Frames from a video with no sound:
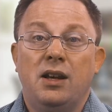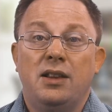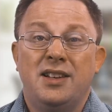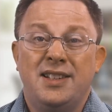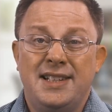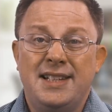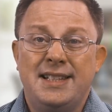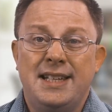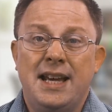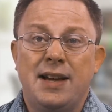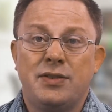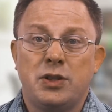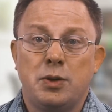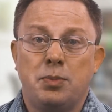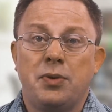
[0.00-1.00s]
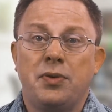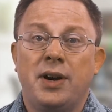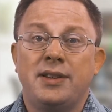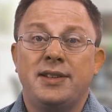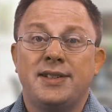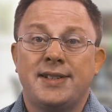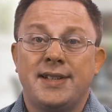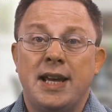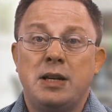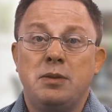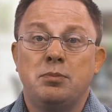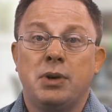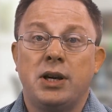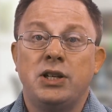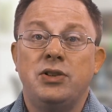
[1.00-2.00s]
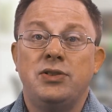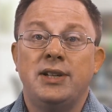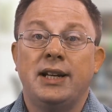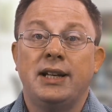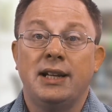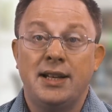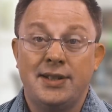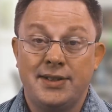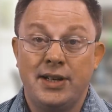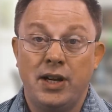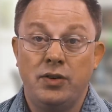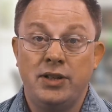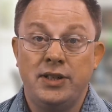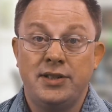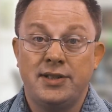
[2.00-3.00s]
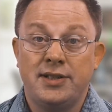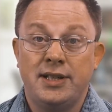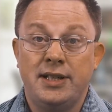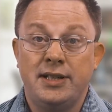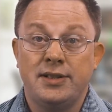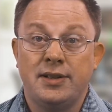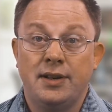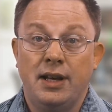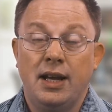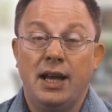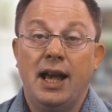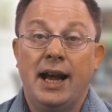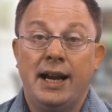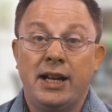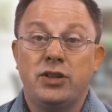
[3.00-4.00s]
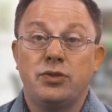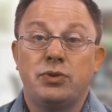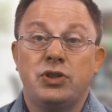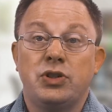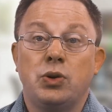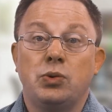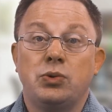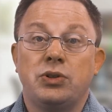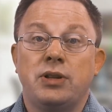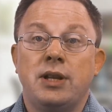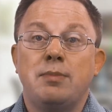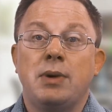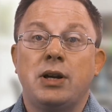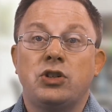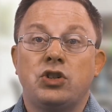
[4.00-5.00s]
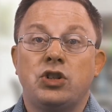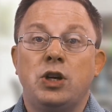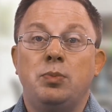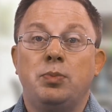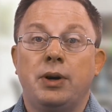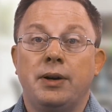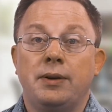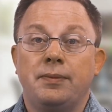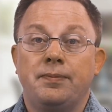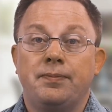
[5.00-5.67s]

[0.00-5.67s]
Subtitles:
There's ETFs that provide the same by using lesser known indices, and as a result they're much cheaper.